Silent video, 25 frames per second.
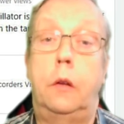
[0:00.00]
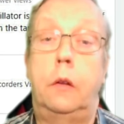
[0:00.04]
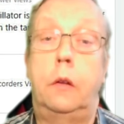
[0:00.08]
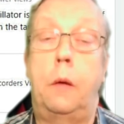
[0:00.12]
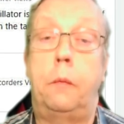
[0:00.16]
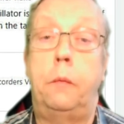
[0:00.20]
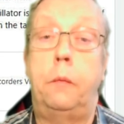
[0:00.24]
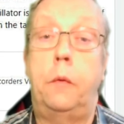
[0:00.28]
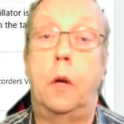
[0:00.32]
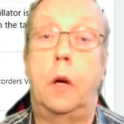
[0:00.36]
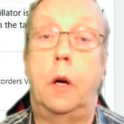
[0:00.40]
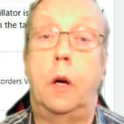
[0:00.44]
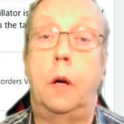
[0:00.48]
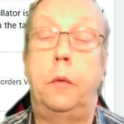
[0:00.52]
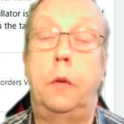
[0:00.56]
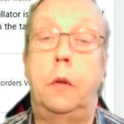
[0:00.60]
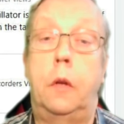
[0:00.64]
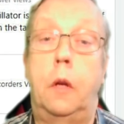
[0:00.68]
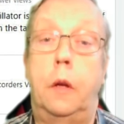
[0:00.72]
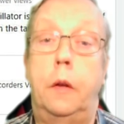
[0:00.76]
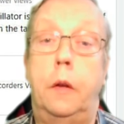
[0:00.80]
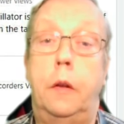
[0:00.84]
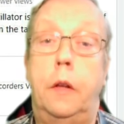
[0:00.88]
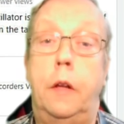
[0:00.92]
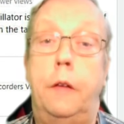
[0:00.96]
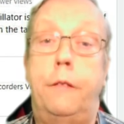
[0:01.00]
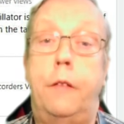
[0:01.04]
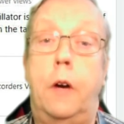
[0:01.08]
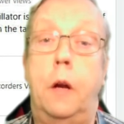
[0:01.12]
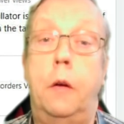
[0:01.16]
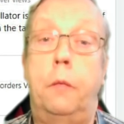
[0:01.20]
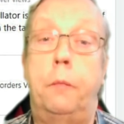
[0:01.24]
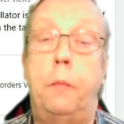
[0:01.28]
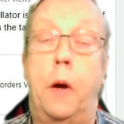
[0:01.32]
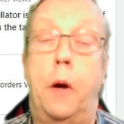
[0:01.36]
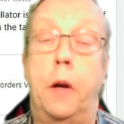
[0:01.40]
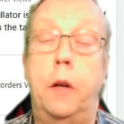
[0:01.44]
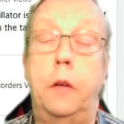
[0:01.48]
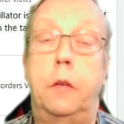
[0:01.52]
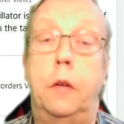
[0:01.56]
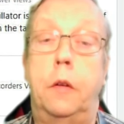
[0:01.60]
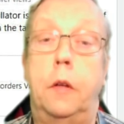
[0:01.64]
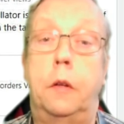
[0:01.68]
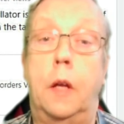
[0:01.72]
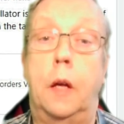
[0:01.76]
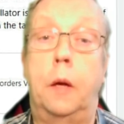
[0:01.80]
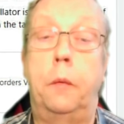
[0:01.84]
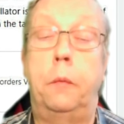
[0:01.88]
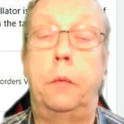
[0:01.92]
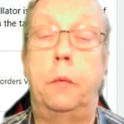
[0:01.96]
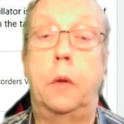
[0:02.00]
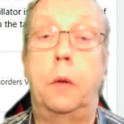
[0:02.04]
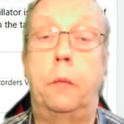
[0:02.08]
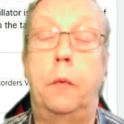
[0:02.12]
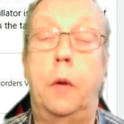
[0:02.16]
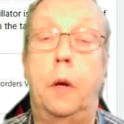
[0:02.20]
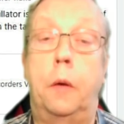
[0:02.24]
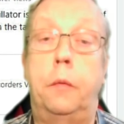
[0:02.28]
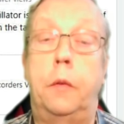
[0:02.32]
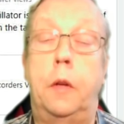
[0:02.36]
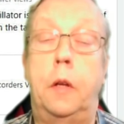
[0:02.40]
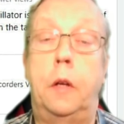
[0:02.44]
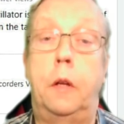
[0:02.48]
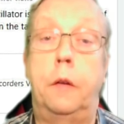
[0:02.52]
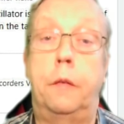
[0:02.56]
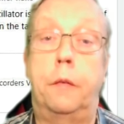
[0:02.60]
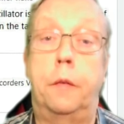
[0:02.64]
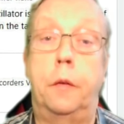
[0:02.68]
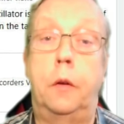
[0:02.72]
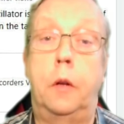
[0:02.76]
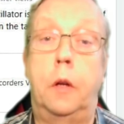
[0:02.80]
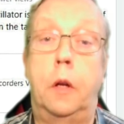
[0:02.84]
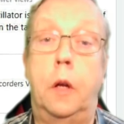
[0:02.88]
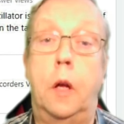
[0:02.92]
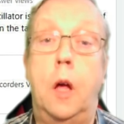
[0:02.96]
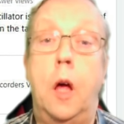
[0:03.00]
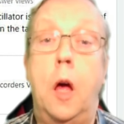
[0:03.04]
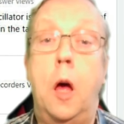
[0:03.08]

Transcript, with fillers: Sometimes they're very much the same, sometimes they're different.